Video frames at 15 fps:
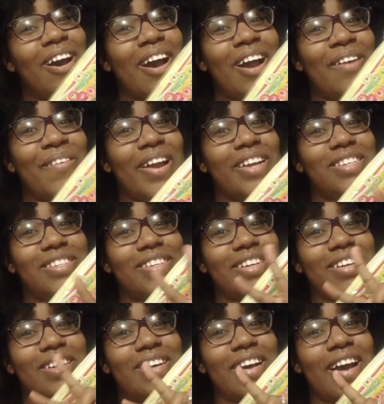Alright,
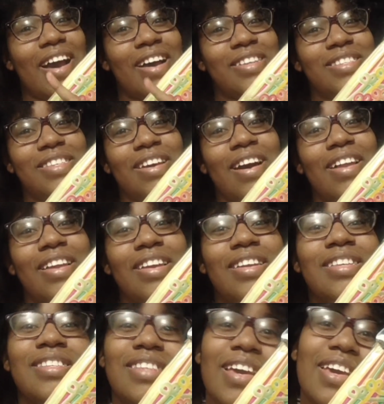y'all. I'll see y'all in
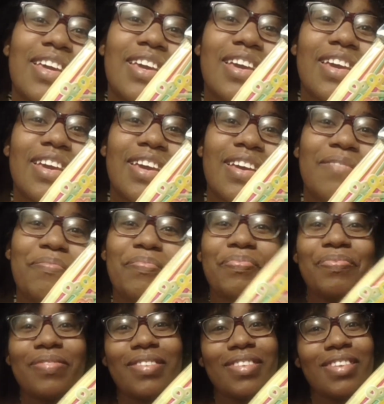a second.
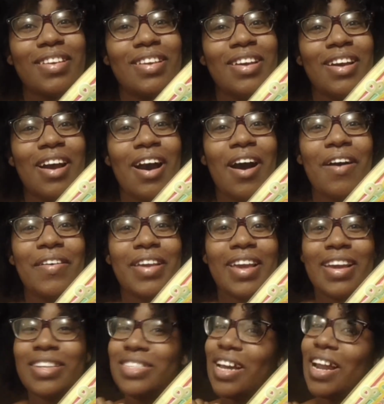Oh
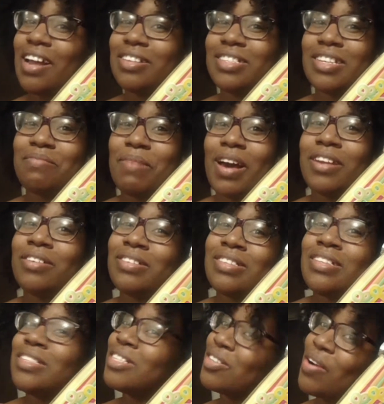yeah, shout out to my new
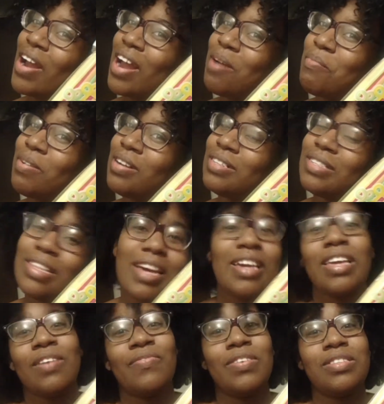subscribers. Thank
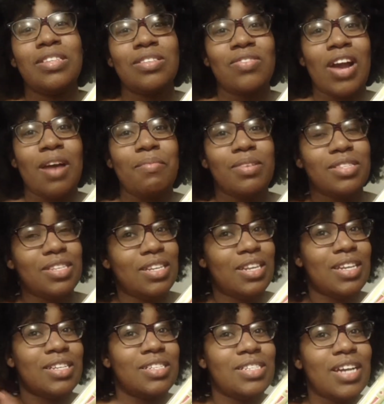you for subscribing to
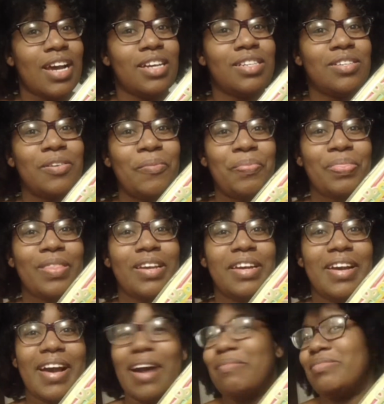this channel.
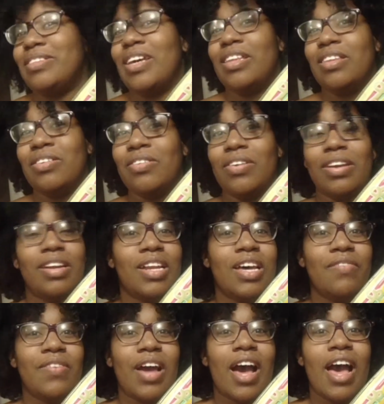I'm telling you, you're gonna
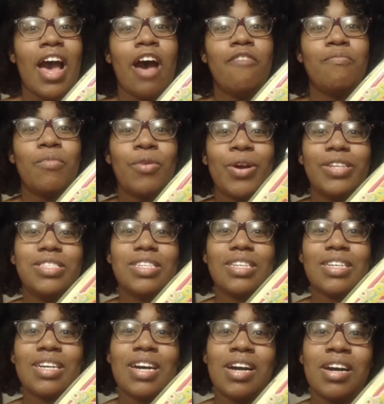love it. I have more to
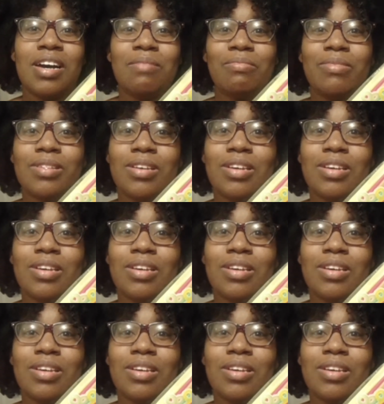come.